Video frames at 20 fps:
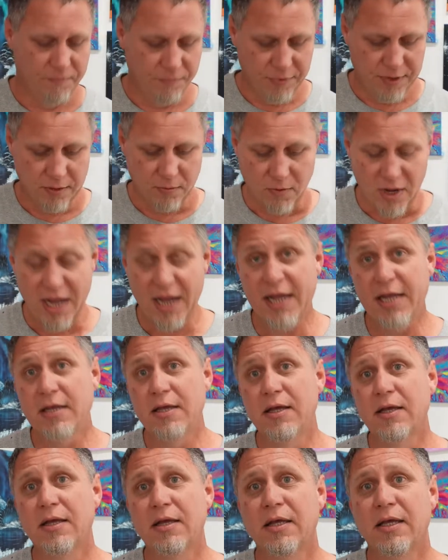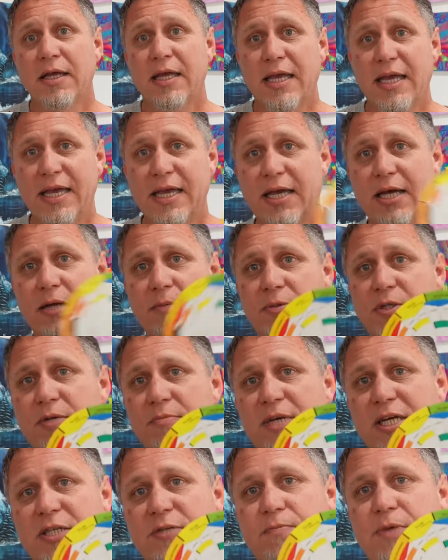Why? It helps you
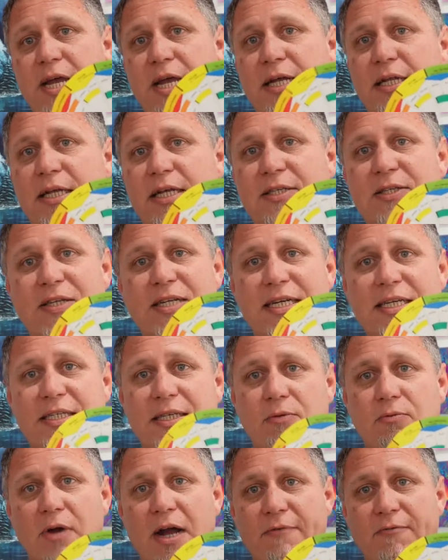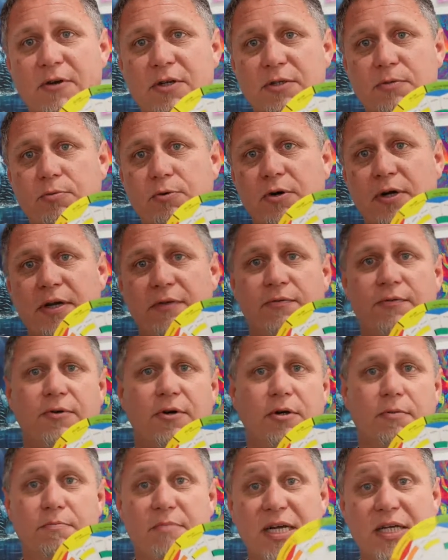mix paint. It's an easy reference point
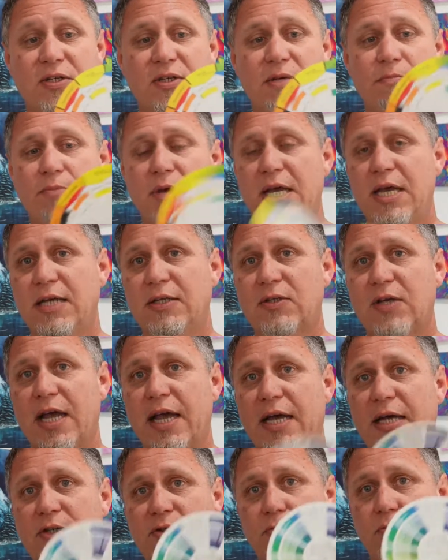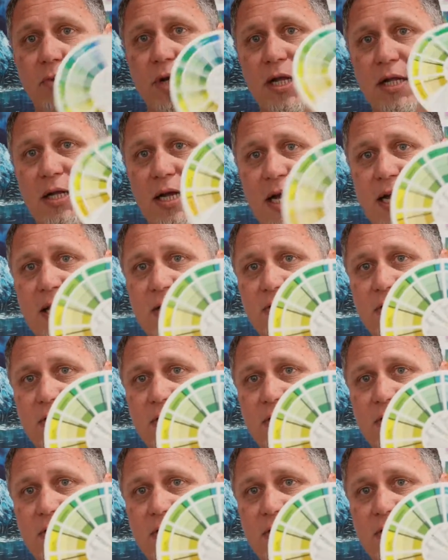for mixing paints as well as